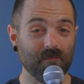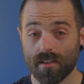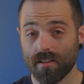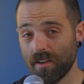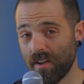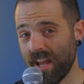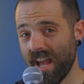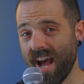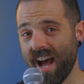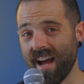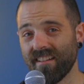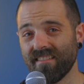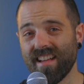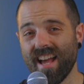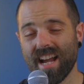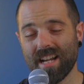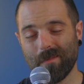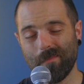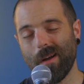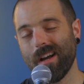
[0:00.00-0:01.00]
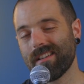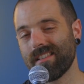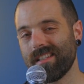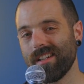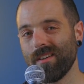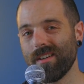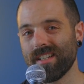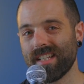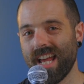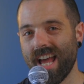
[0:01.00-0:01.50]
So yeah, Xbox
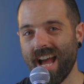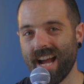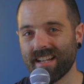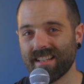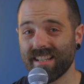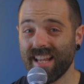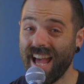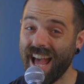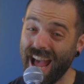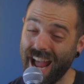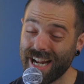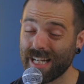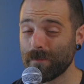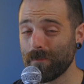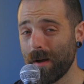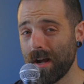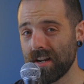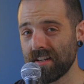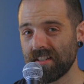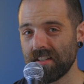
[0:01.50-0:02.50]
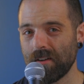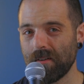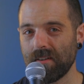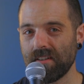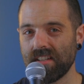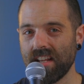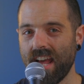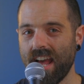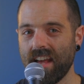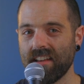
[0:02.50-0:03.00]
Series X, Xbox
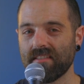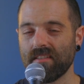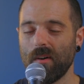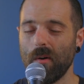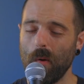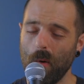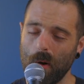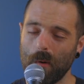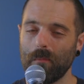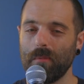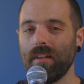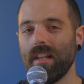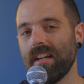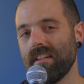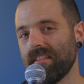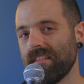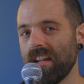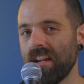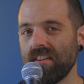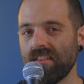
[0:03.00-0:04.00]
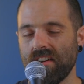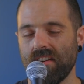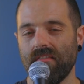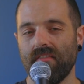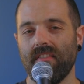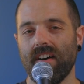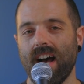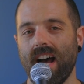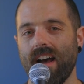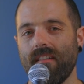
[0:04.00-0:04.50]
Series S, or PlayStation
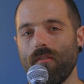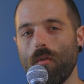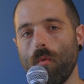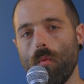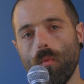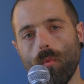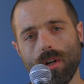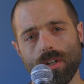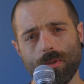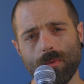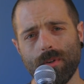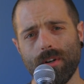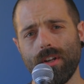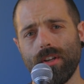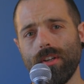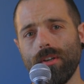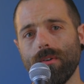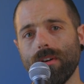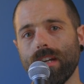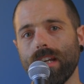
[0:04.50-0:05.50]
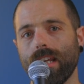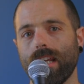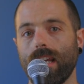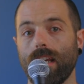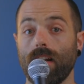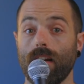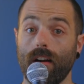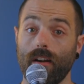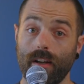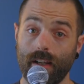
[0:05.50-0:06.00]
5. Which one are you going to
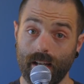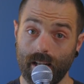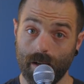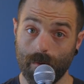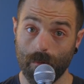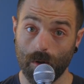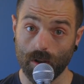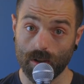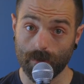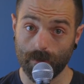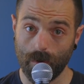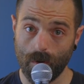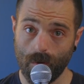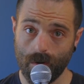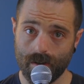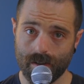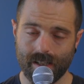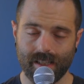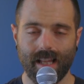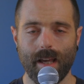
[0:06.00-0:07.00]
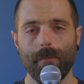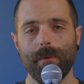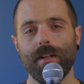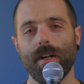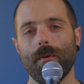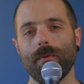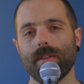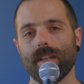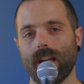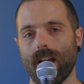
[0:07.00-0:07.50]
get? Are you going to get multiple ones? Let me
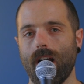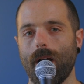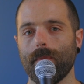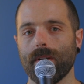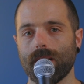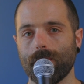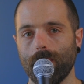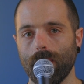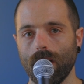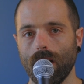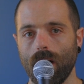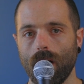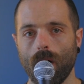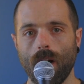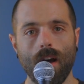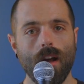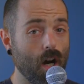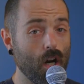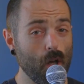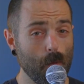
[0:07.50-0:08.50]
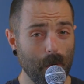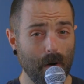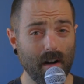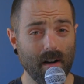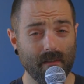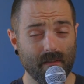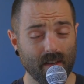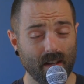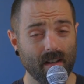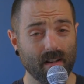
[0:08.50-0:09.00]
know in the comments below. Are you part
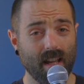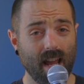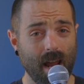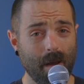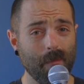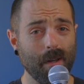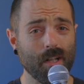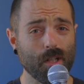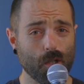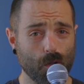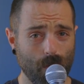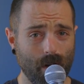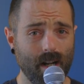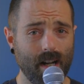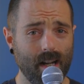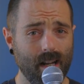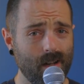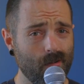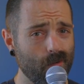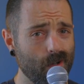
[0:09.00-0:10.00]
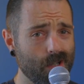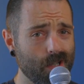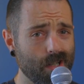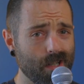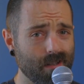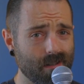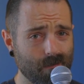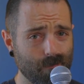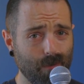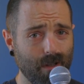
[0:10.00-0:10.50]
of the gaming trinity, which
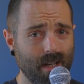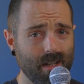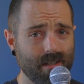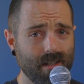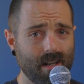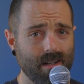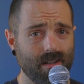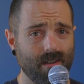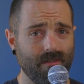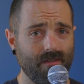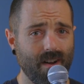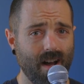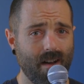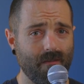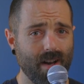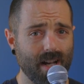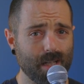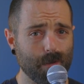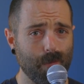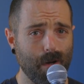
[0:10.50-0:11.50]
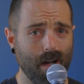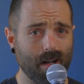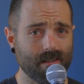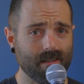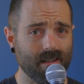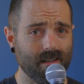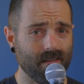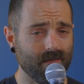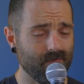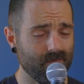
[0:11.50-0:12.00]
is PlayStation 5,
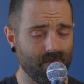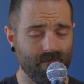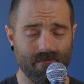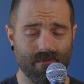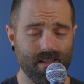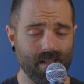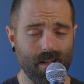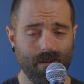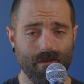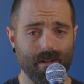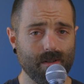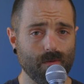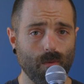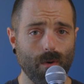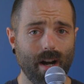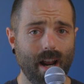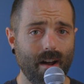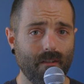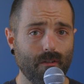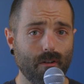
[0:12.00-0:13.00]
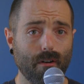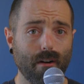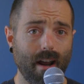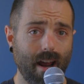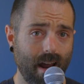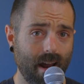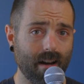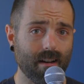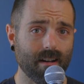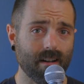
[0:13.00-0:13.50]
Xbox Series whatever,
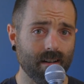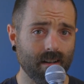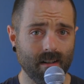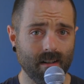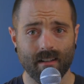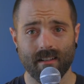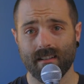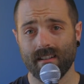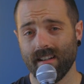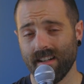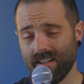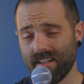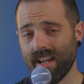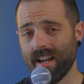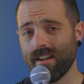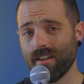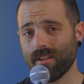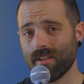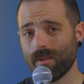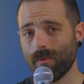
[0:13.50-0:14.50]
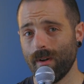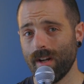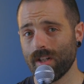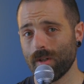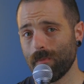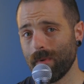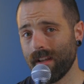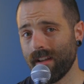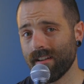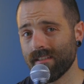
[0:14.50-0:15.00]
and Nintendo
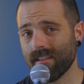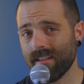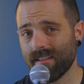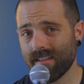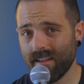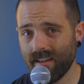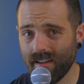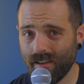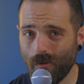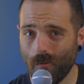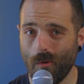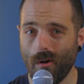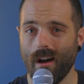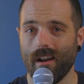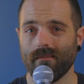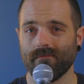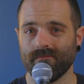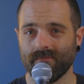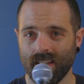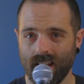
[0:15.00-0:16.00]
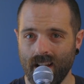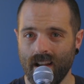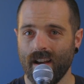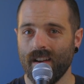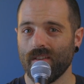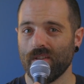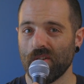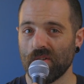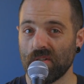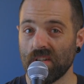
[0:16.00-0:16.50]
Switch? Because I tell you what,
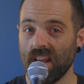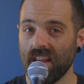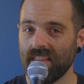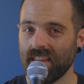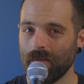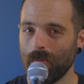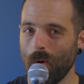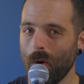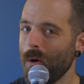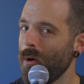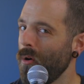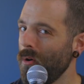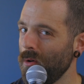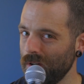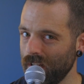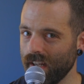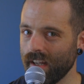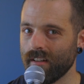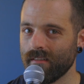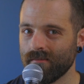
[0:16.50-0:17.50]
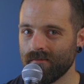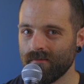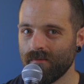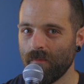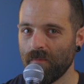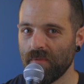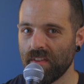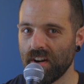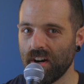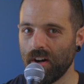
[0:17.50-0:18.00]
there's nothing more holy
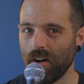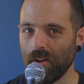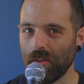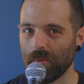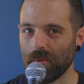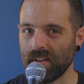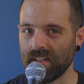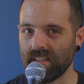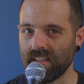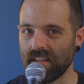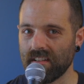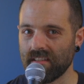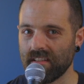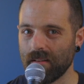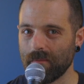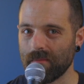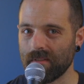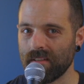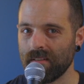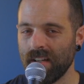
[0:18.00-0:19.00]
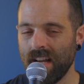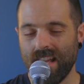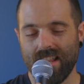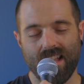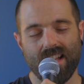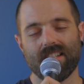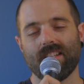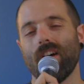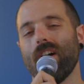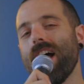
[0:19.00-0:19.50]
than all three systems.
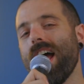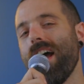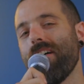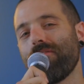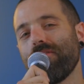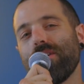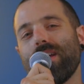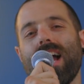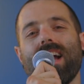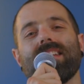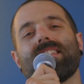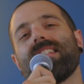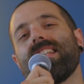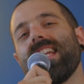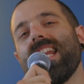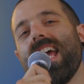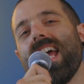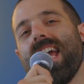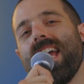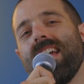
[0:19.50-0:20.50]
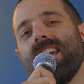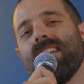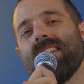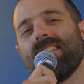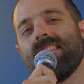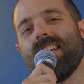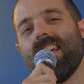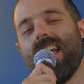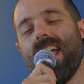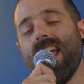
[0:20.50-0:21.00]
That's all I have for you guys today,
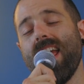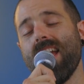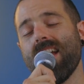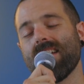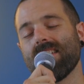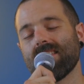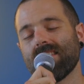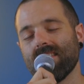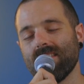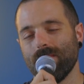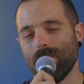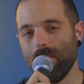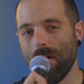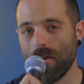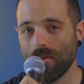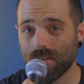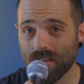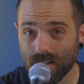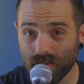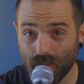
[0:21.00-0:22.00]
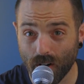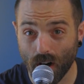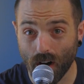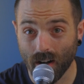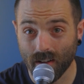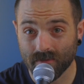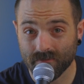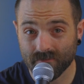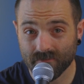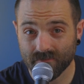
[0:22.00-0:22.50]
and most of all,
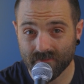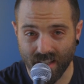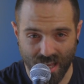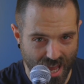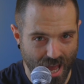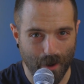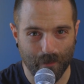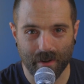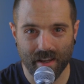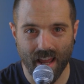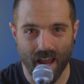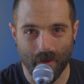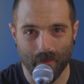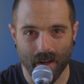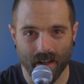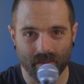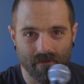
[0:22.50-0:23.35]
happy gaming.